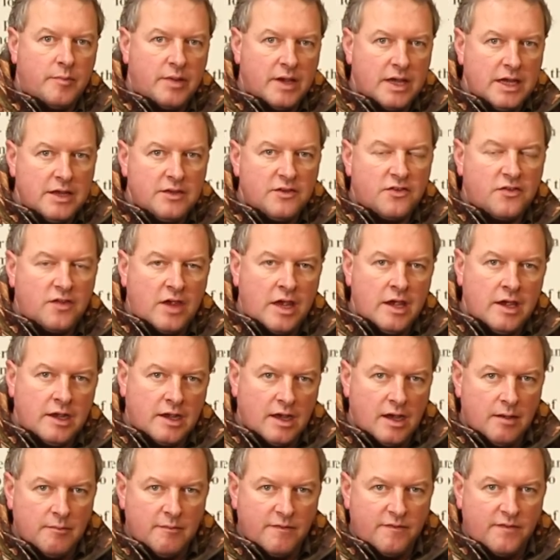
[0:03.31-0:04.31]
Pete's
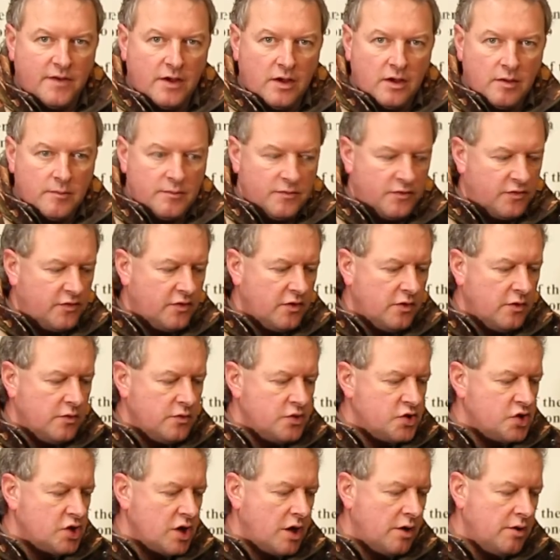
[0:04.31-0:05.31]
Airgun Farm to
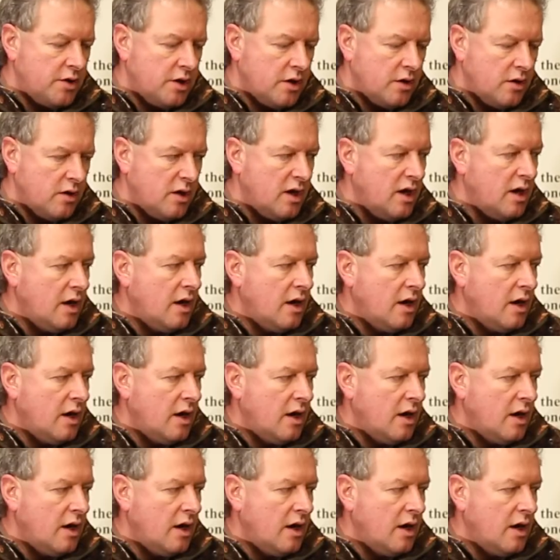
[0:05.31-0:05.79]
show you